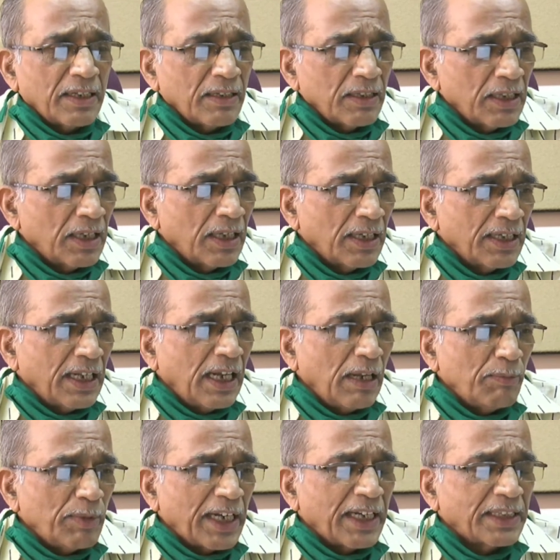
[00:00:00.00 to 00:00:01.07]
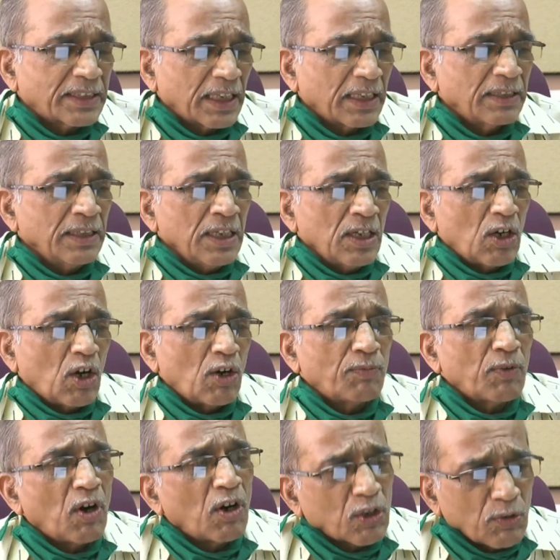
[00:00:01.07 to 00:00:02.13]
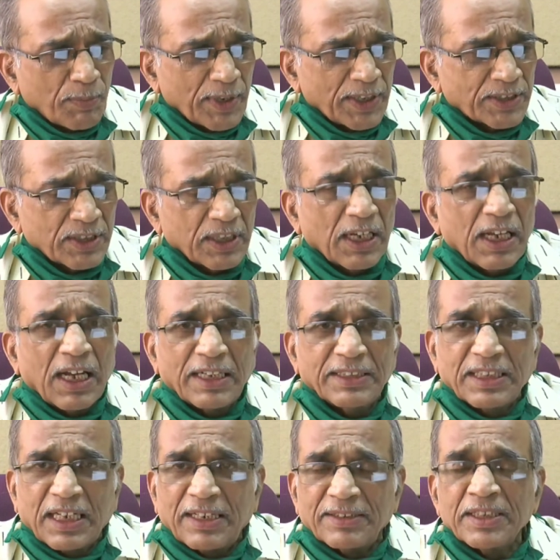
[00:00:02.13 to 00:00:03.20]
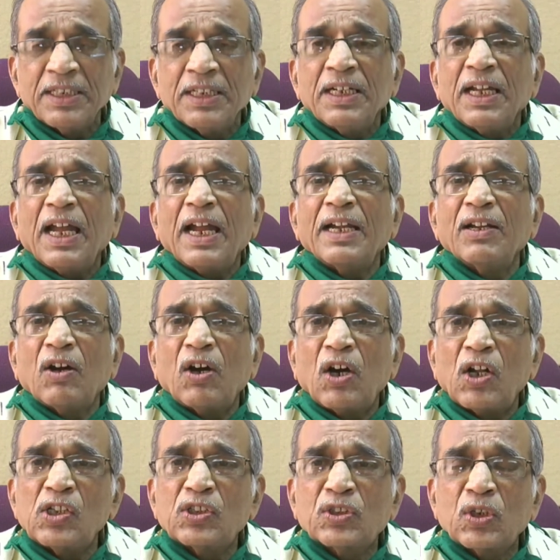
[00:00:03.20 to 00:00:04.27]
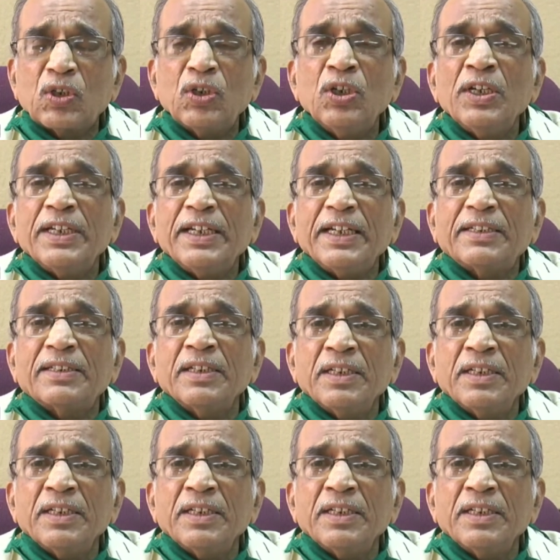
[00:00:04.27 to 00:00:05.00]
elimination of occupational hazard, and also it